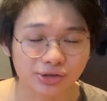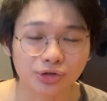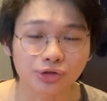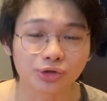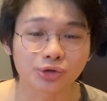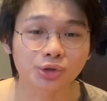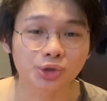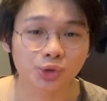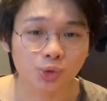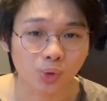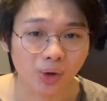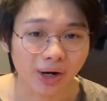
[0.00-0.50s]

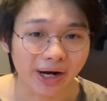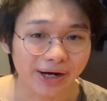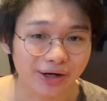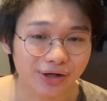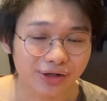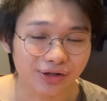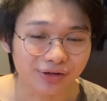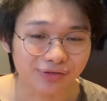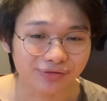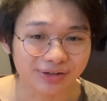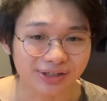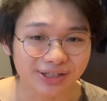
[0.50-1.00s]
or required
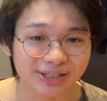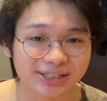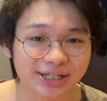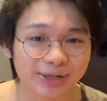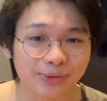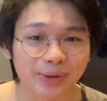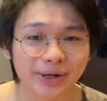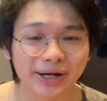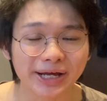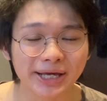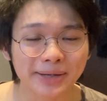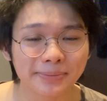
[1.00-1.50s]
of us that
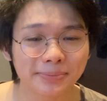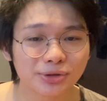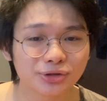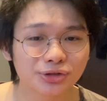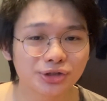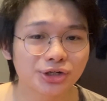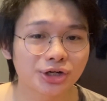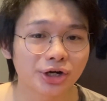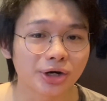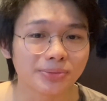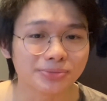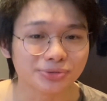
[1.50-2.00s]
we're able to
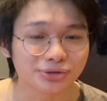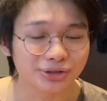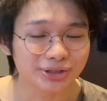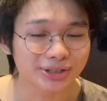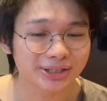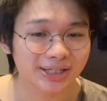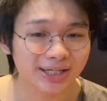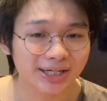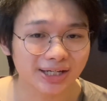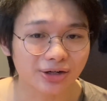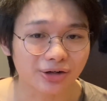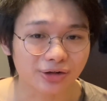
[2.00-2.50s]

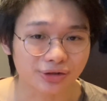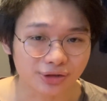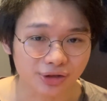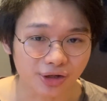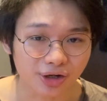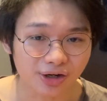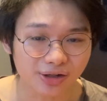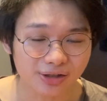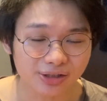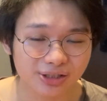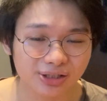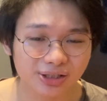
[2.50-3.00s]
communicate our
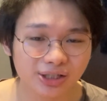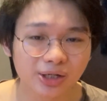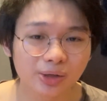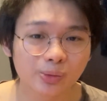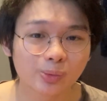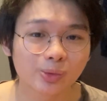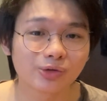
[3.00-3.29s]
thoughts